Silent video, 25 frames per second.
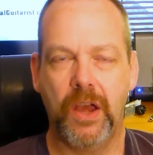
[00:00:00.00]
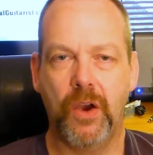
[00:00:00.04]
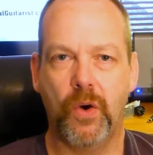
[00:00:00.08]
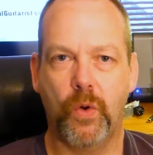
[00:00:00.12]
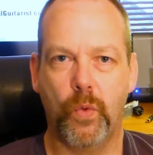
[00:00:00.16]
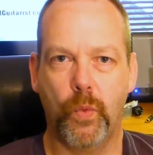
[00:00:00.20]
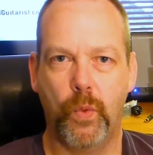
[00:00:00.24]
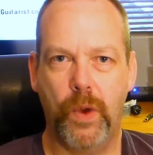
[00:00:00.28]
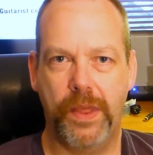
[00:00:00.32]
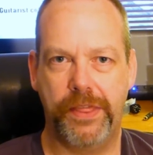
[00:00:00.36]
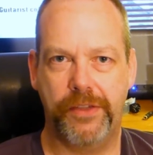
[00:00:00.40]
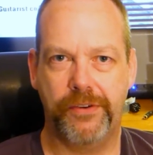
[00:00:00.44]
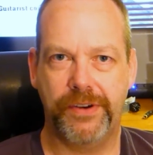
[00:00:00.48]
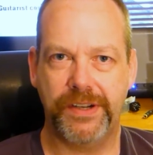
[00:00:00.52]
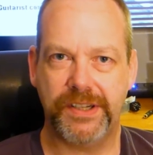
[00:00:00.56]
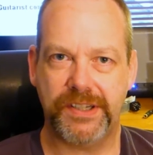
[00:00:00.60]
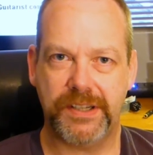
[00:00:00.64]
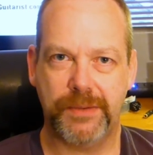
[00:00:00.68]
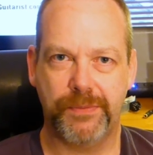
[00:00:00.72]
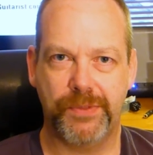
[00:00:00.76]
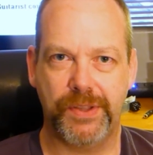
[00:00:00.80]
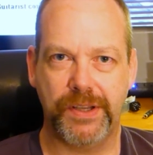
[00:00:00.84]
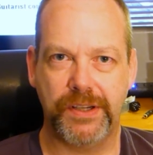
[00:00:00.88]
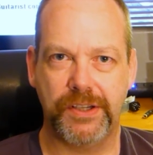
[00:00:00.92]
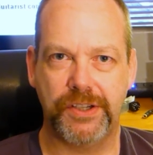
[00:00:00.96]
whether it's
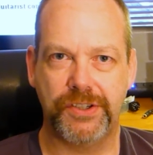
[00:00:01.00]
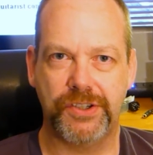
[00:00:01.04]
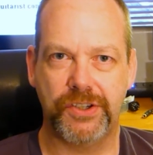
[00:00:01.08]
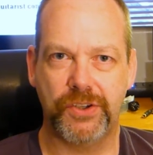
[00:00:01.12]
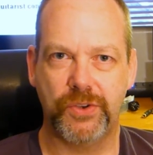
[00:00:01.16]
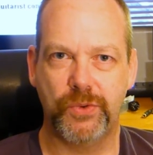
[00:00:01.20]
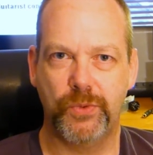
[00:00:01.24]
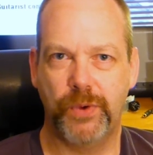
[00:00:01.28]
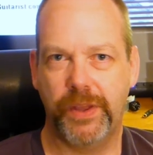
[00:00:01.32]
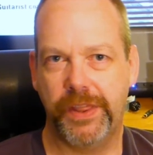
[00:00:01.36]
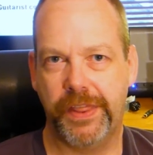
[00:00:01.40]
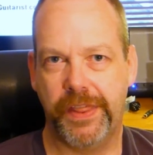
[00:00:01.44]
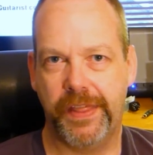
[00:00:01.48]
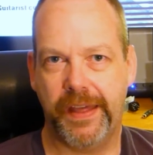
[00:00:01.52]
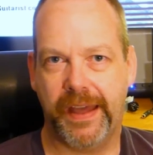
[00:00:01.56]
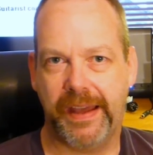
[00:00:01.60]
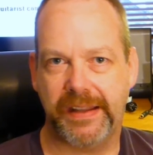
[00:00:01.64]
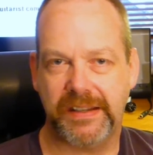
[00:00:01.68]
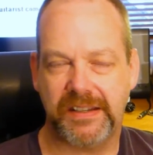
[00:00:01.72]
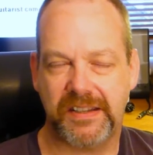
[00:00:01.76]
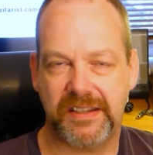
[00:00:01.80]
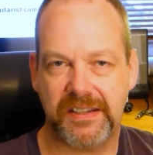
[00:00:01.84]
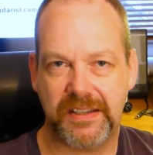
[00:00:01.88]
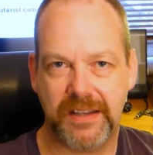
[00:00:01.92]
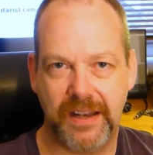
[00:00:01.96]
something to do with
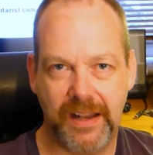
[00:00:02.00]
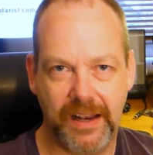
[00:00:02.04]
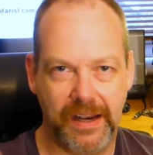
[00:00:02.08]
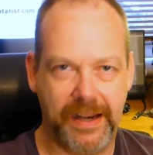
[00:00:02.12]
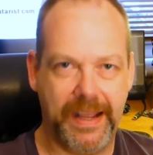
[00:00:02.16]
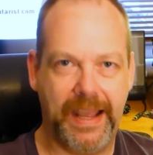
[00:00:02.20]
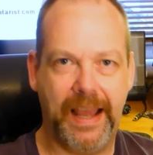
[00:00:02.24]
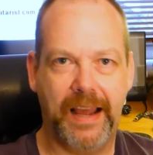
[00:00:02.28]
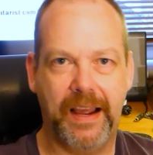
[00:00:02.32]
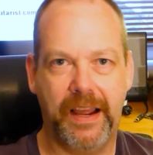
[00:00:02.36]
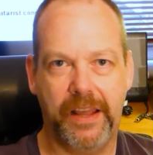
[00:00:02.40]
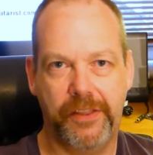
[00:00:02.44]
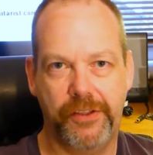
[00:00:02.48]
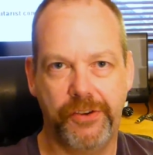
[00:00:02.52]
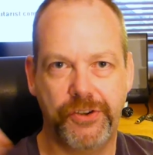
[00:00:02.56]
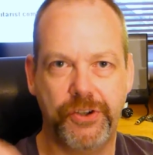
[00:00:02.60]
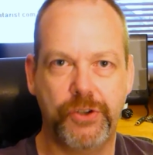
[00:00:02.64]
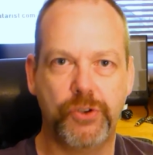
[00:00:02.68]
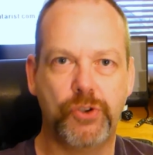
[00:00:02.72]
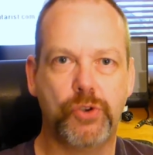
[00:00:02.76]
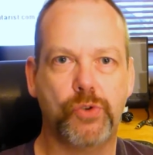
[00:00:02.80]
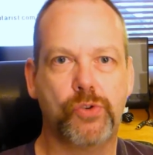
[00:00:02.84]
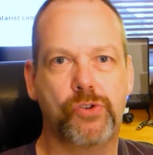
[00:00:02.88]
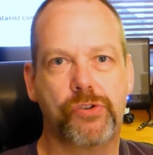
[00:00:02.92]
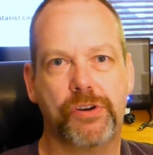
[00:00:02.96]
that slightly higher than
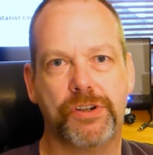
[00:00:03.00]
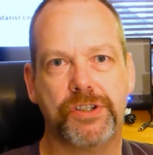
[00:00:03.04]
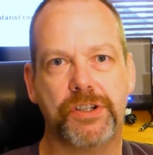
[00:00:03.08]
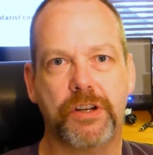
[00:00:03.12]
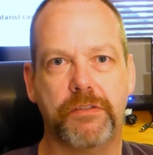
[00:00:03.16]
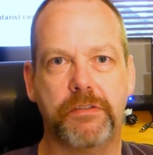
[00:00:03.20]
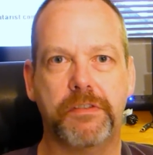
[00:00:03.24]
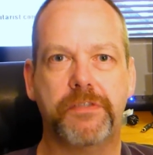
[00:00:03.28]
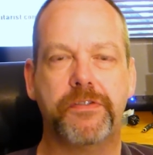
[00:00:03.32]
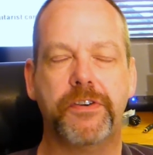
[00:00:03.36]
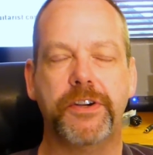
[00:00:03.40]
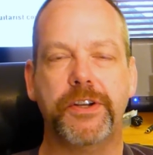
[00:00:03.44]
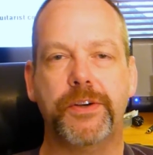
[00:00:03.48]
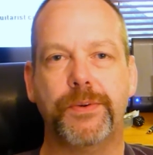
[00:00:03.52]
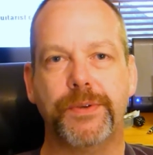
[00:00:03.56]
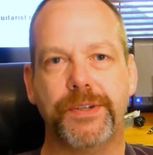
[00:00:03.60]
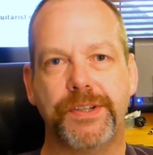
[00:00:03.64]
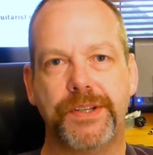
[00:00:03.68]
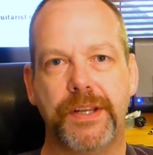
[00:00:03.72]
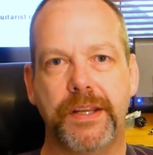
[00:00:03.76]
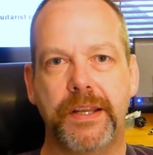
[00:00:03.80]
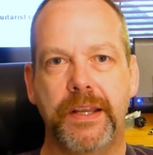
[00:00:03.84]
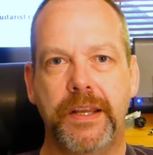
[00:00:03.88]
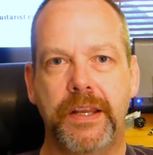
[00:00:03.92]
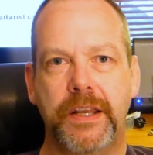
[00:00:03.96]
usual crossover
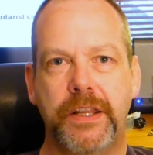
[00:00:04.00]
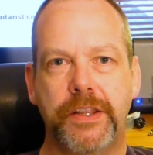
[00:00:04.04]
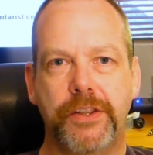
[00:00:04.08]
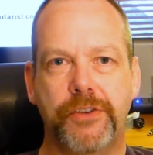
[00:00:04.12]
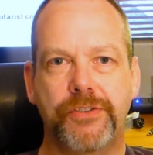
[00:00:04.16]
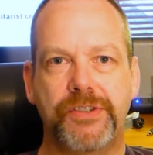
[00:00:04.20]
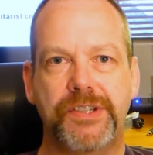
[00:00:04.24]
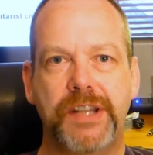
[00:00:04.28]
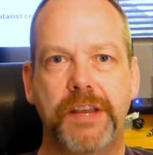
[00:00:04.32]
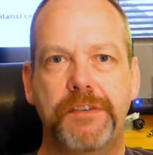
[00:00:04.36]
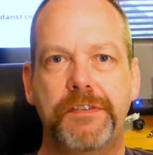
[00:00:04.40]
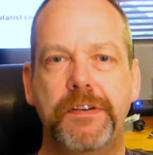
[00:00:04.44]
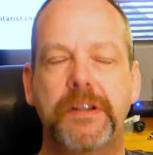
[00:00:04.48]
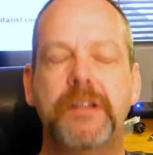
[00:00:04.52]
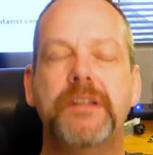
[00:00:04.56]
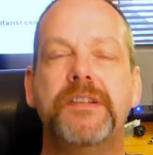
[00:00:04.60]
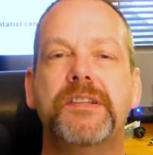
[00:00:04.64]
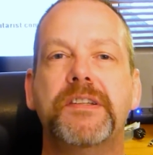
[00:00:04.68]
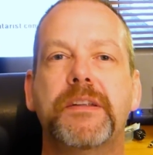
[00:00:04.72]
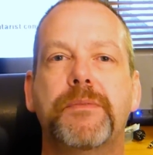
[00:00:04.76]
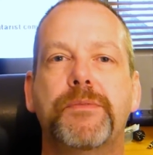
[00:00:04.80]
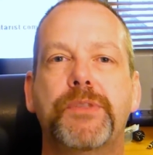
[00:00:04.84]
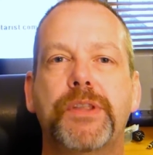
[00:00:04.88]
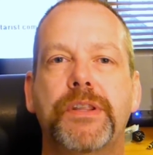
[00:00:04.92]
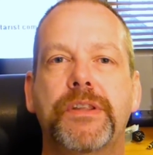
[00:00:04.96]
frequency, there's definitely
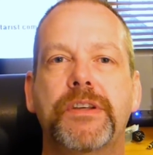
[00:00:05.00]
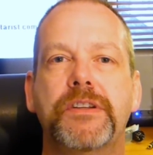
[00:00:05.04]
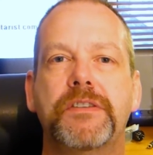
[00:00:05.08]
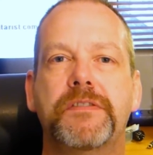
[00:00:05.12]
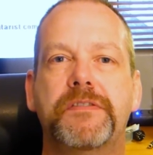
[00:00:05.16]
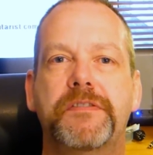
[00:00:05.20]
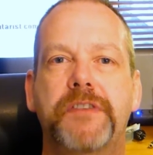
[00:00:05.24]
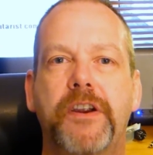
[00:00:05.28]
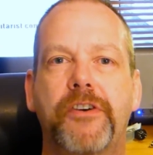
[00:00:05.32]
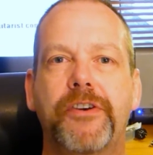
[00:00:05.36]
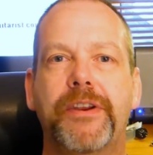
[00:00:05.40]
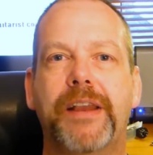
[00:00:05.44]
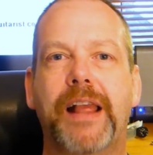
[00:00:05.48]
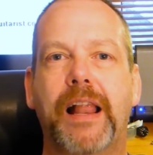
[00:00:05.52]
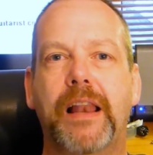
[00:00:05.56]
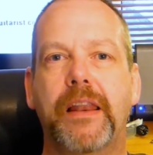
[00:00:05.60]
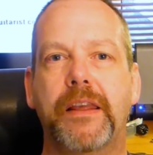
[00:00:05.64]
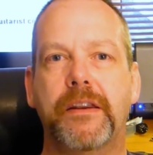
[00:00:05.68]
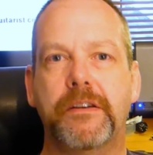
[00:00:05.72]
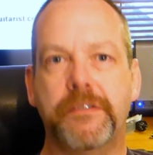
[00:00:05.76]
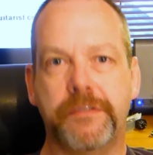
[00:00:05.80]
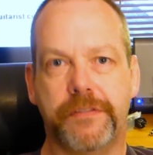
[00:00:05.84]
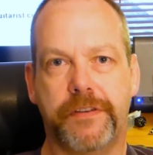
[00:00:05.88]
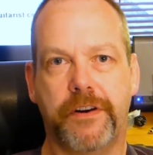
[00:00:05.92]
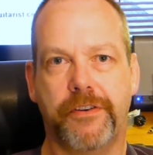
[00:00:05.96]
something that's very
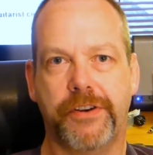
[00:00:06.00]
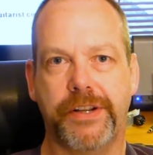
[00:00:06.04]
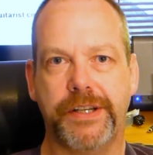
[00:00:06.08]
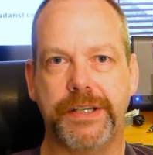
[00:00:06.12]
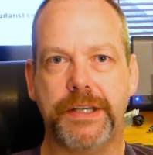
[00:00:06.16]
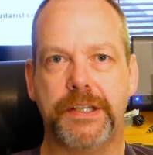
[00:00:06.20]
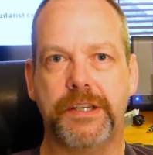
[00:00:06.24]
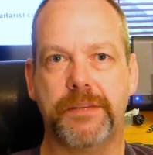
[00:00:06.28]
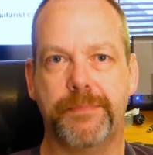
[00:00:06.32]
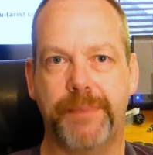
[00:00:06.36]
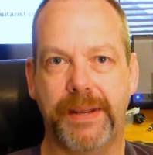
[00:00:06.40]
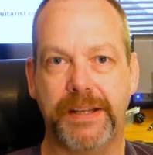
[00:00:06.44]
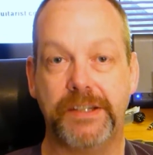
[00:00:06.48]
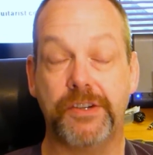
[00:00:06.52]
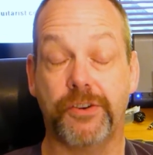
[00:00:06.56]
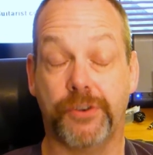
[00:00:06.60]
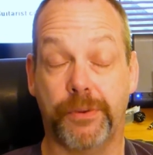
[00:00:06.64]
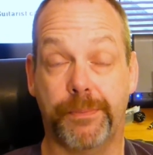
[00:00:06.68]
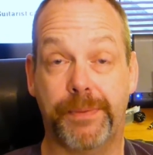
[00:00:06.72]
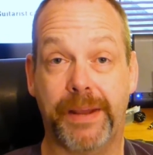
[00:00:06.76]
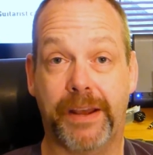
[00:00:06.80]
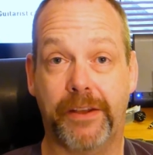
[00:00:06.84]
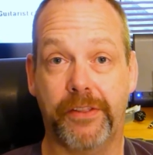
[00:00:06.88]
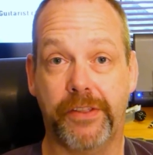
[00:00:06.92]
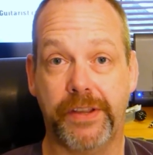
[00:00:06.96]
clear and very easy to mix on
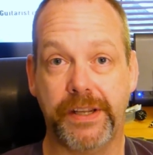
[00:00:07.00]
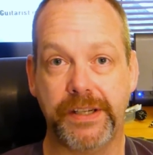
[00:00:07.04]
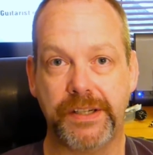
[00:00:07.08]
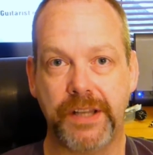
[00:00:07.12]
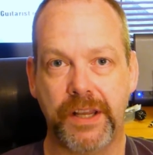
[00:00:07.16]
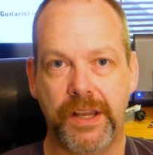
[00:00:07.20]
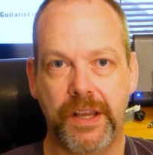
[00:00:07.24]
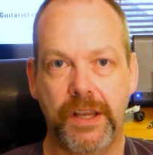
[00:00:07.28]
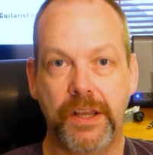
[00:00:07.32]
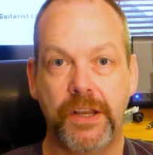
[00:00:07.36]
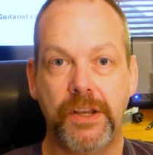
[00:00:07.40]
about these.